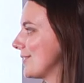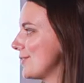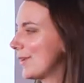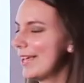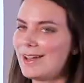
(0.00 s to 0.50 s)

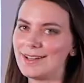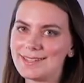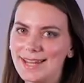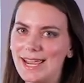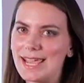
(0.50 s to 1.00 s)
You cannot
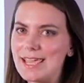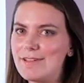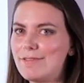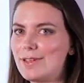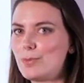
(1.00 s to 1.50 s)
say,
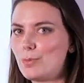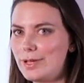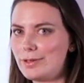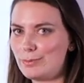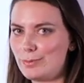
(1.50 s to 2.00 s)
if it
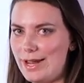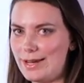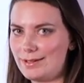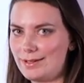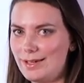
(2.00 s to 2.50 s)
will
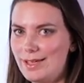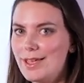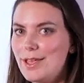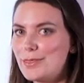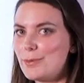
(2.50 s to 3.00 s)
rain.
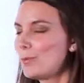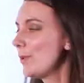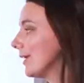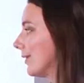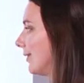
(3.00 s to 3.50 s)
The
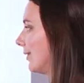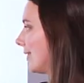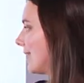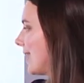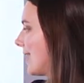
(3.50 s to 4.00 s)
will
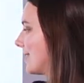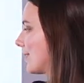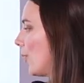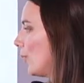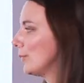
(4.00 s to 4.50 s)

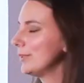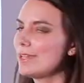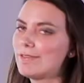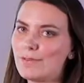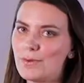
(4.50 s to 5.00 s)
is
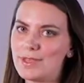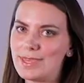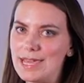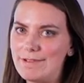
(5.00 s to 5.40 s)
only for the